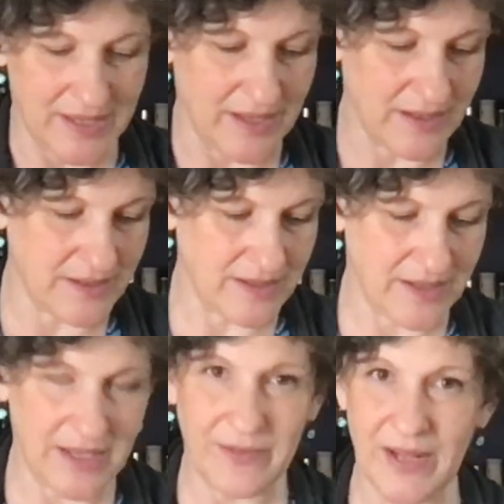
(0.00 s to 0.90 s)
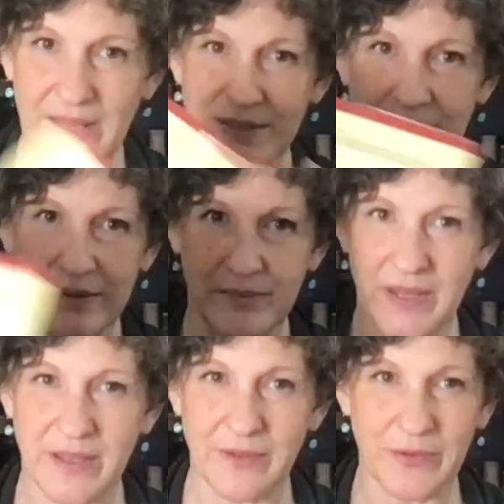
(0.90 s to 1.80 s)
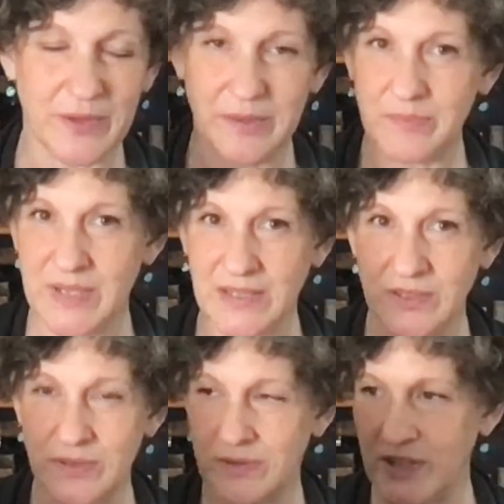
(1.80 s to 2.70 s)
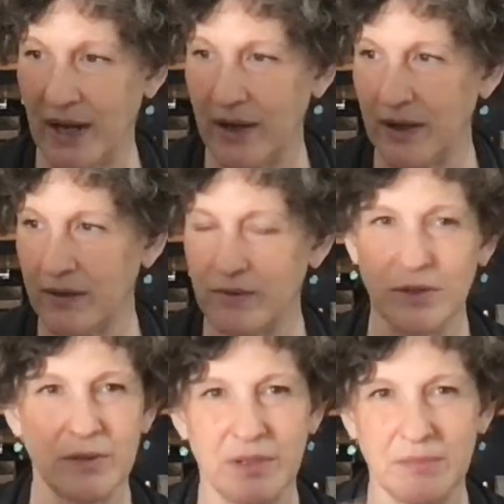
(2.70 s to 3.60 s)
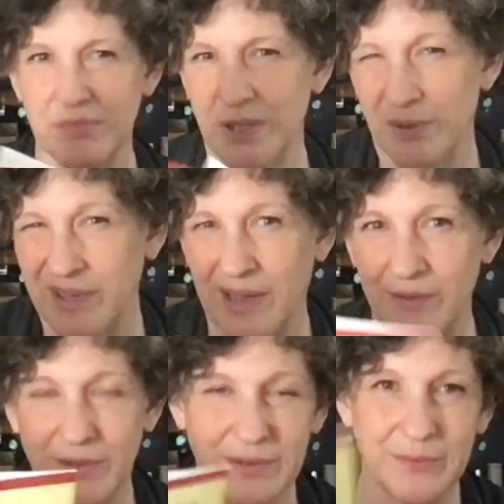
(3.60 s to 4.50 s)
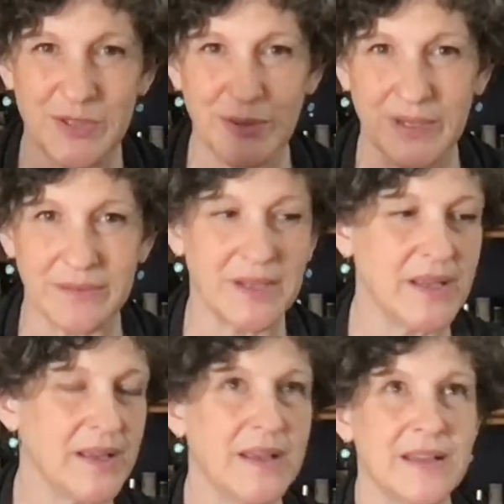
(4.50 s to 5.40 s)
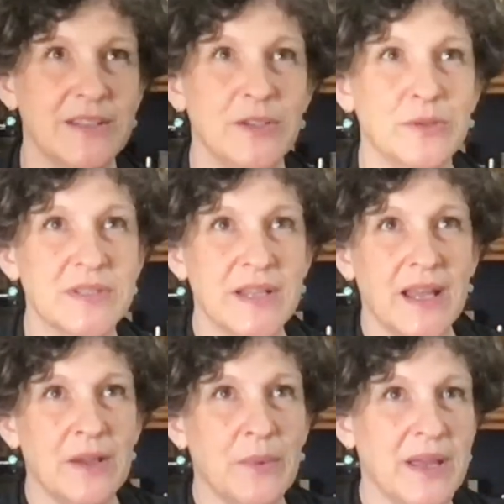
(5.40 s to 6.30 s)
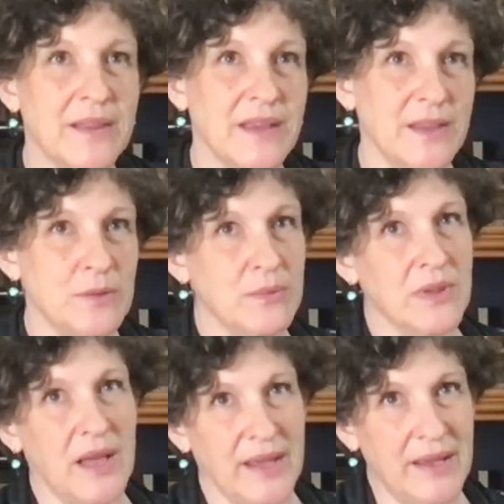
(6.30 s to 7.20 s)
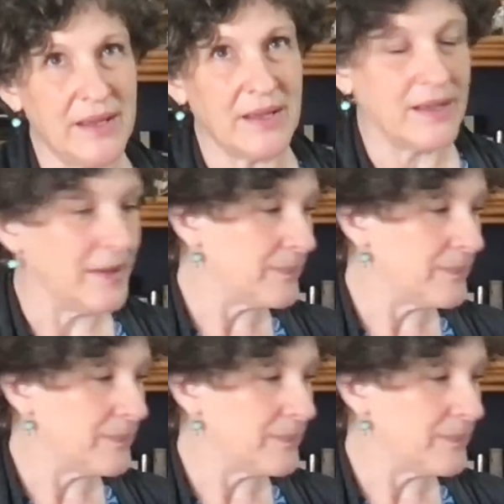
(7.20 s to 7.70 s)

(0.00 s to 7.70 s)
And it even has a thing for the dust jacket or the cover, which you can use in any way that you like.